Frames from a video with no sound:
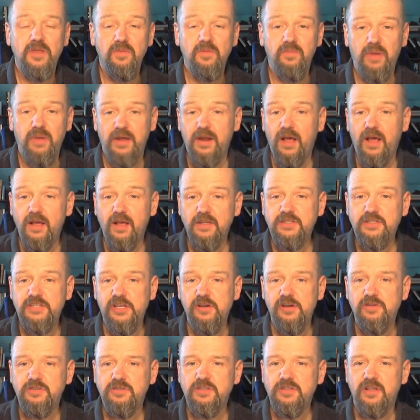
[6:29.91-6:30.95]
but
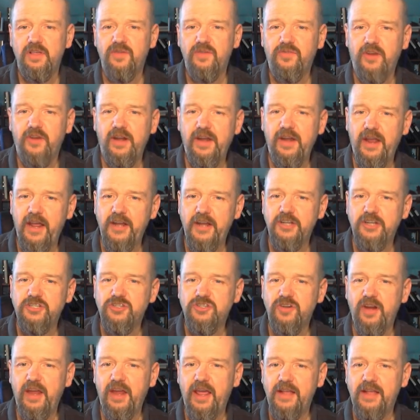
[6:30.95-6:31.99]
also delivering
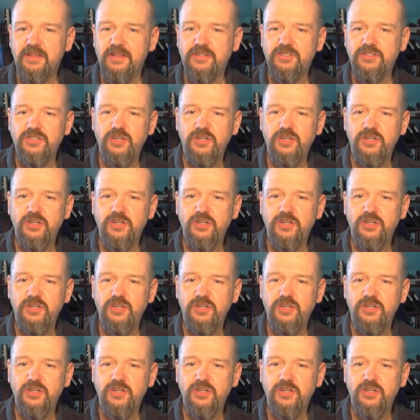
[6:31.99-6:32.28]
extra hits